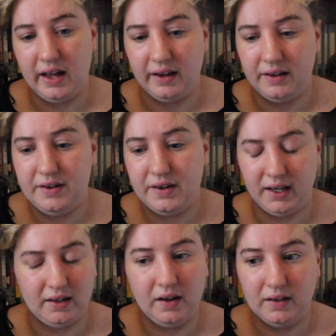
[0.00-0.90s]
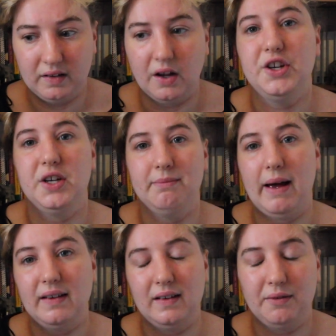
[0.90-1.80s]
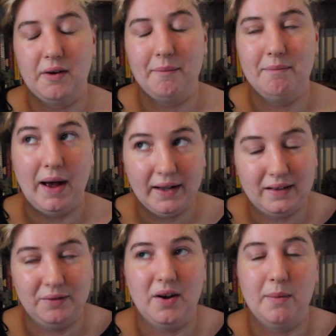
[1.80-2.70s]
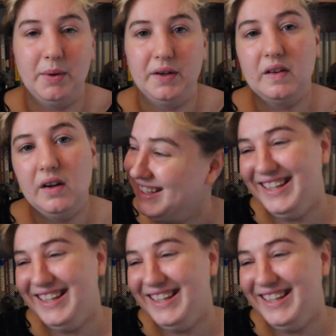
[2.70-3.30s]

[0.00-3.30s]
and in such massive, massive numbers.